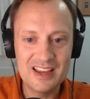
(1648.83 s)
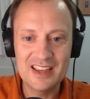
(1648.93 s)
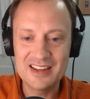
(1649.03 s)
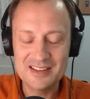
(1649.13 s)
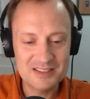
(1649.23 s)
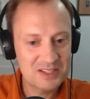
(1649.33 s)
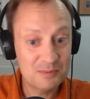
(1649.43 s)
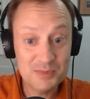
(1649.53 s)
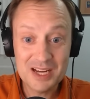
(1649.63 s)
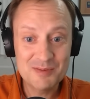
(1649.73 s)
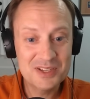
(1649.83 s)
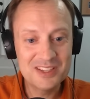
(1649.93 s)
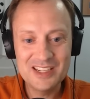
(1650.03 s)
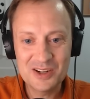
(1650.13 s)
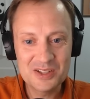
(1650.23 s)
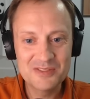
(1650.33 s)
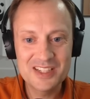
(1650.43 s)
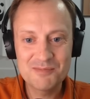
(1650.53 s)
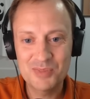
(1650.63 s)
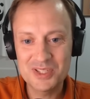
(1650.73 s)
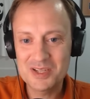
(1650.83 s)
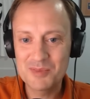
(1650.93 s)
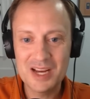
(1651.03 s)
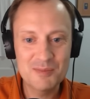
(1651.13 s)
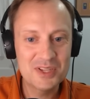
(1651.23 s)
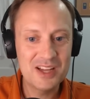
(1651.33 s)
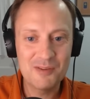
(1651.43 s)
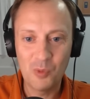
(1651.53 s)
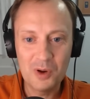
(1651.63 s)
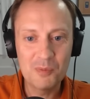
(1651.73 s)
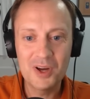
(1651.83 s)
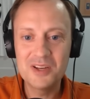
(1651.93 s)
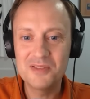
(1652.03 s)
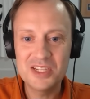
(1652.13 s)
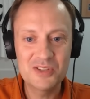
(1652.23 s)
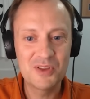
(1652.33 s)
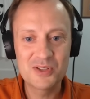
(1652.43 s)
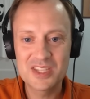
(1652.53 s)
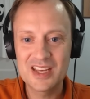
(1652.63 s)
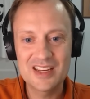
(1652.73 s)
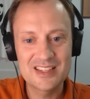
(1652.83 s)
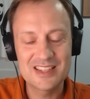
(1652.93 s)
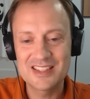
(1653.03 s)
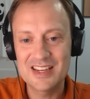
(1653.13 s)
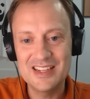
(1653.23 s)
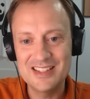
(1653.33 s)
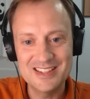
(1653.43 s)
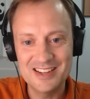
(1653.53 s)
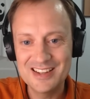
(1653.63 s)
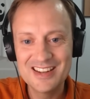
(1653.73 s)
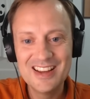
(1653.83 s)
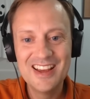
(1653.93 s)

And sometimes he'll eat all of it, but sometimes he'll have one bite of each of those things and say he's done.